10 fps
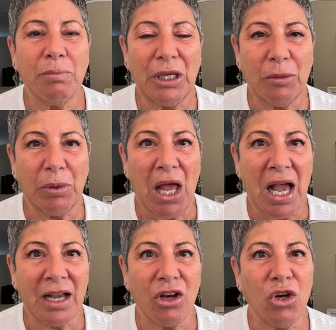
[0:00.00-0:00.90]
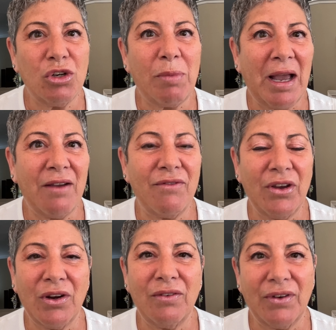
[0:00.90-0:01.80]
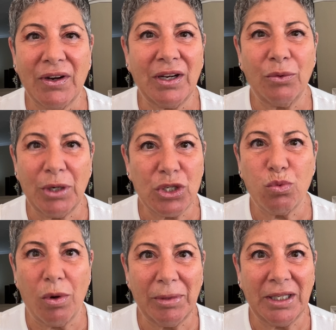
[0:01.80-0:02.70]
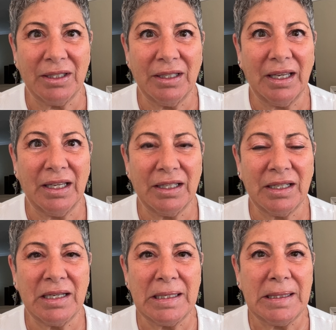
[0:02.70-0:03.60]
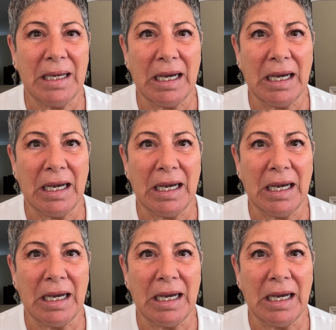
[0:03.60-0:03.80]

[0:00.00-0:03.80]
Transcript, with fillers: big block owned by a very, very rich woman in